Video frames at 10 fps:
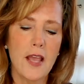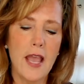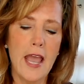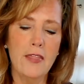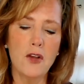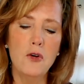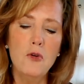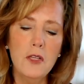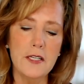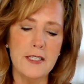and the
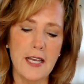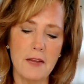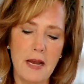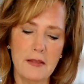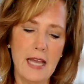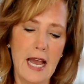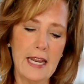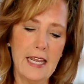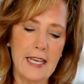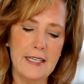coolest thing about
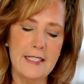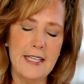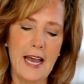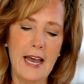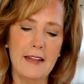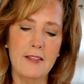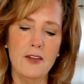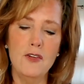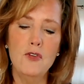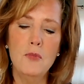that is that the
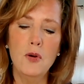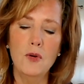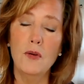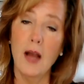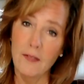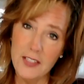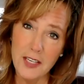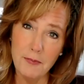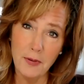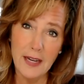new moon
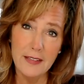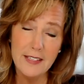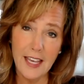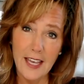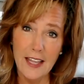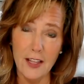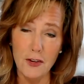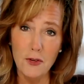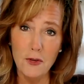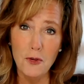obviously brings in the
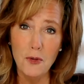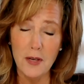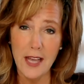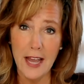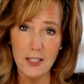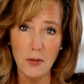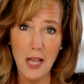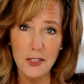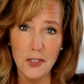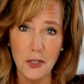new
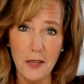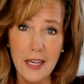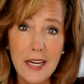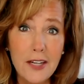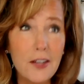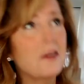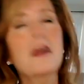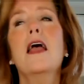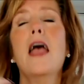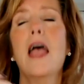astrological year,
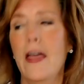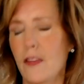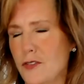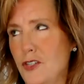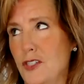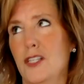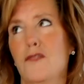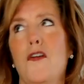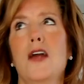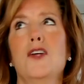and there's just this
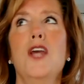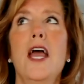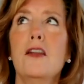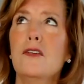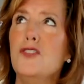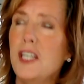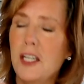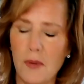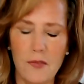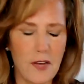fresh
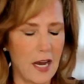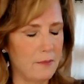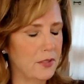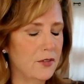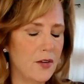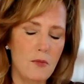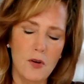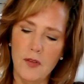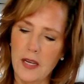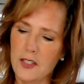energy. We've got Pluto
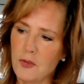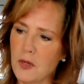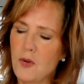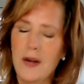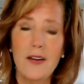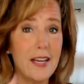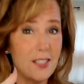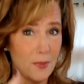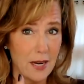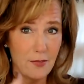moving into
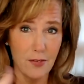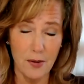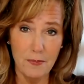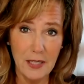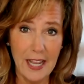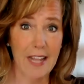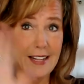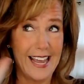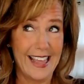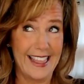Aquarius. Whenever a planet
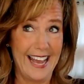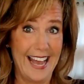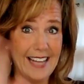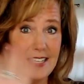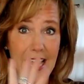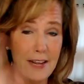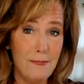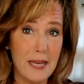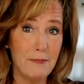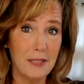like that, any
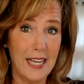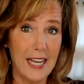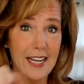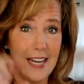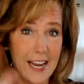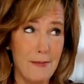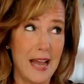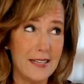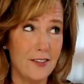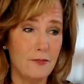big planet, any
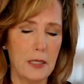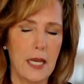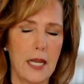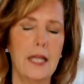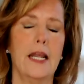massive planet,